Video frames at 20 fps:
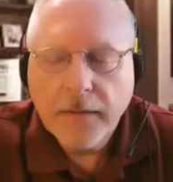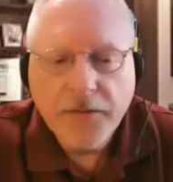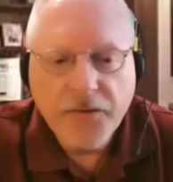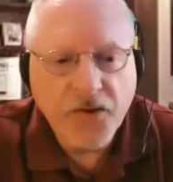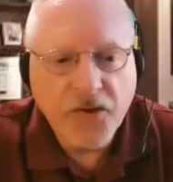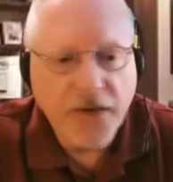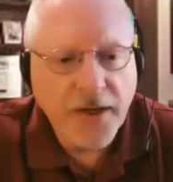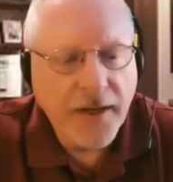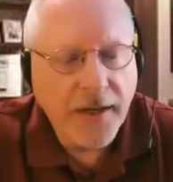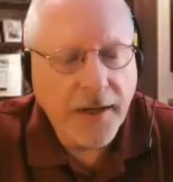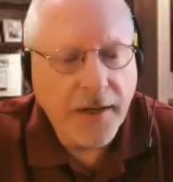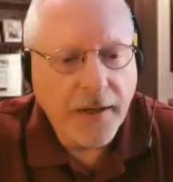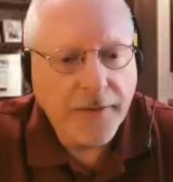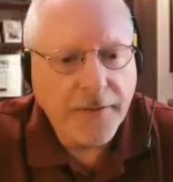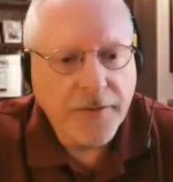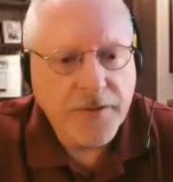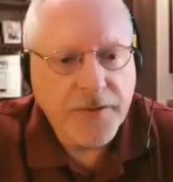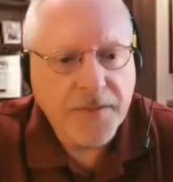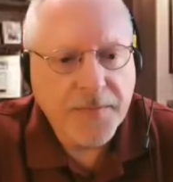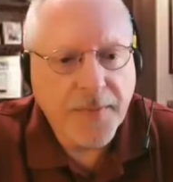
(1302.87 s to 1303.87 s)
cheating on
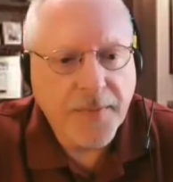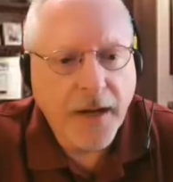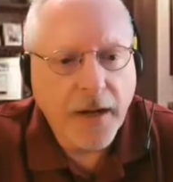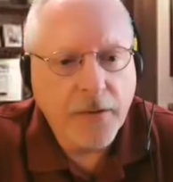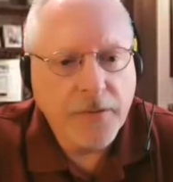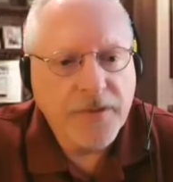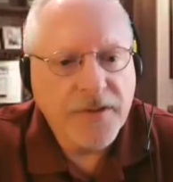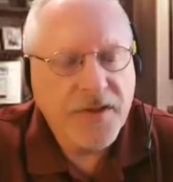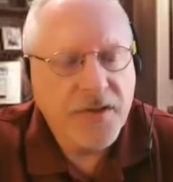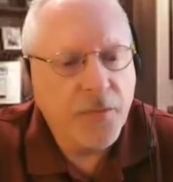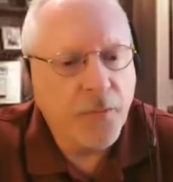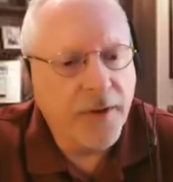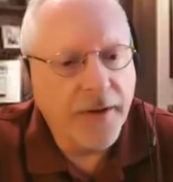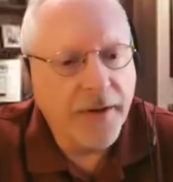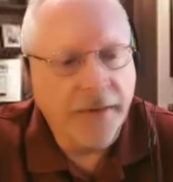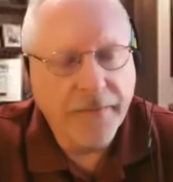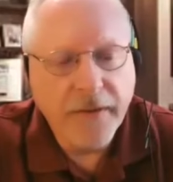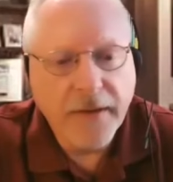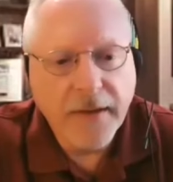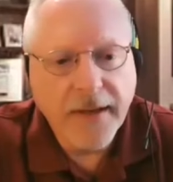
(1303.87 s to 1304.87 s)
their spouse,
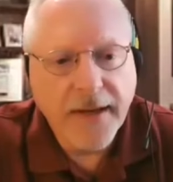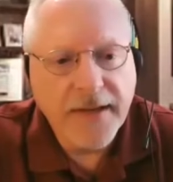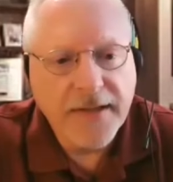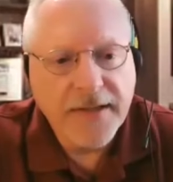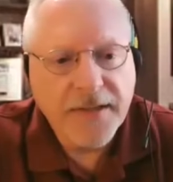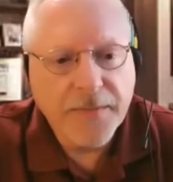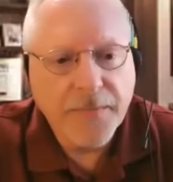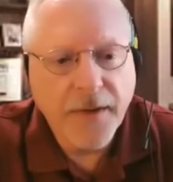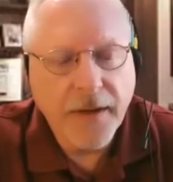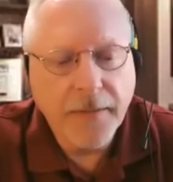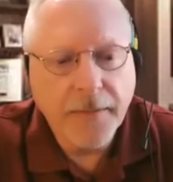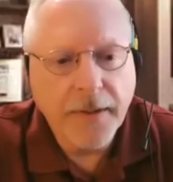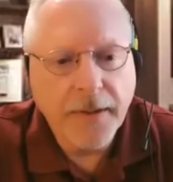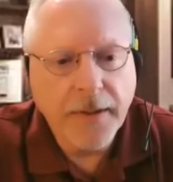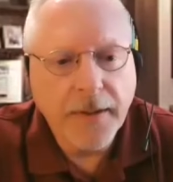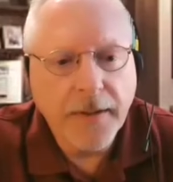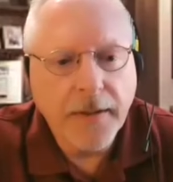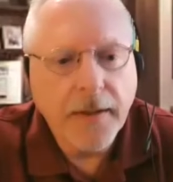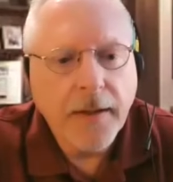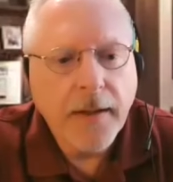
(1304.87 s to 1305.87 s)
whatever the case may
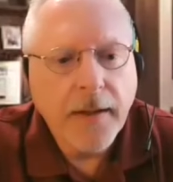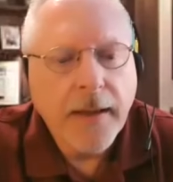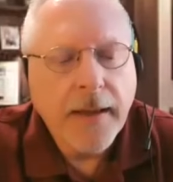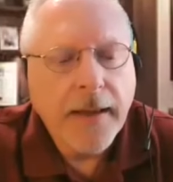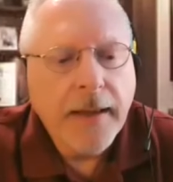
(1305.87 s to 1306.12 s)
be